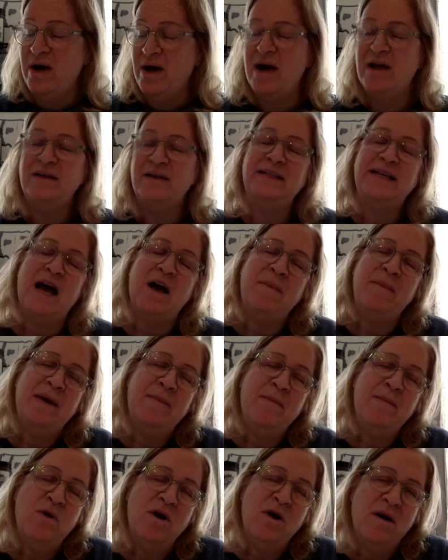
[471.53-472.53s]
Tell me
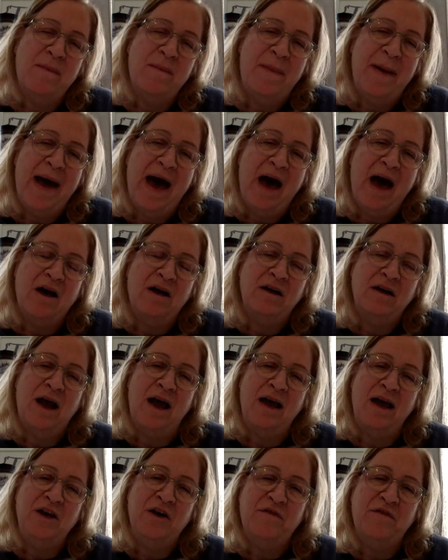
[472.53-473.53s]
more about
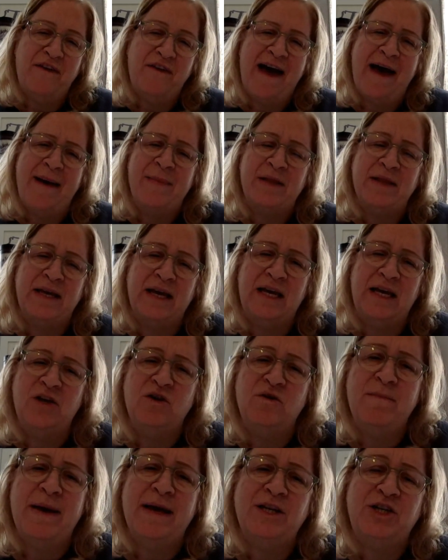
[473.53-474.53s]
your family. You
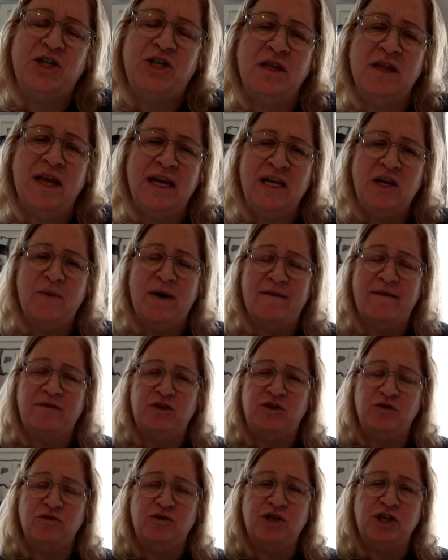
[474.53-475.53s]
mentioned that you have
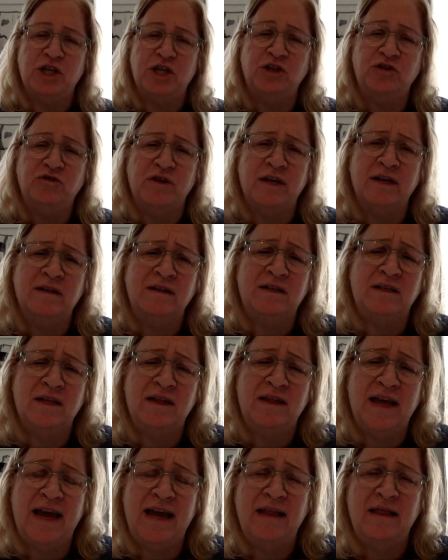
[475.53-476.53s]
2 children. Did
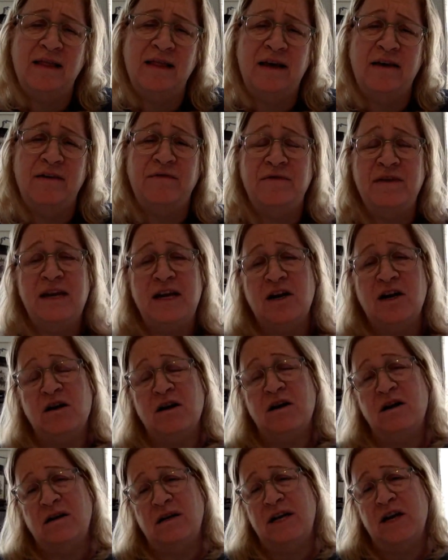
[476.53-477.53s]
they live
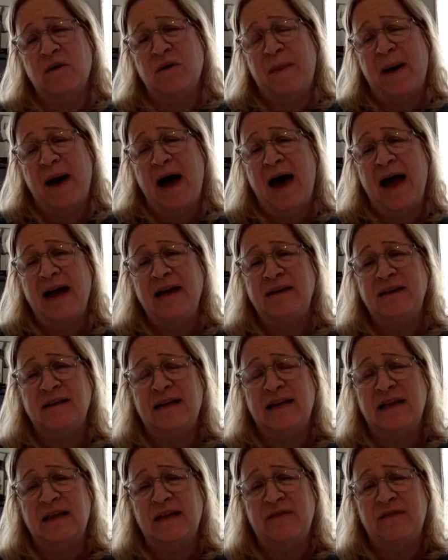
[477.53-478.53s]
nearby? Do they
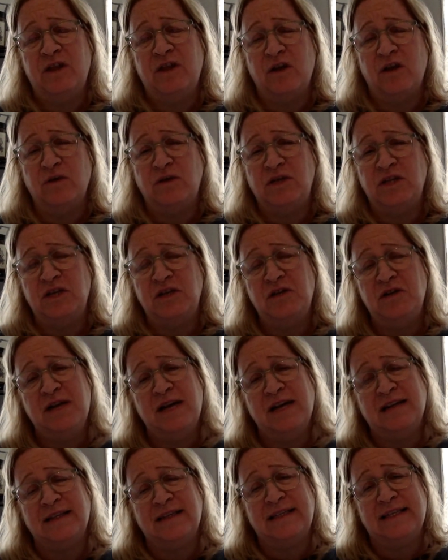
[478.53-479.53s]
live close to you? Do you get
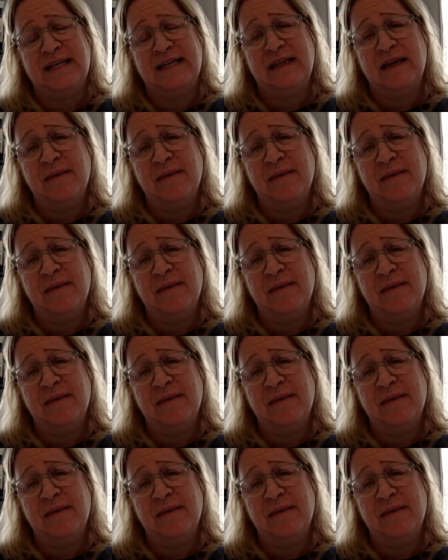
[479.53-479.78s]
to see them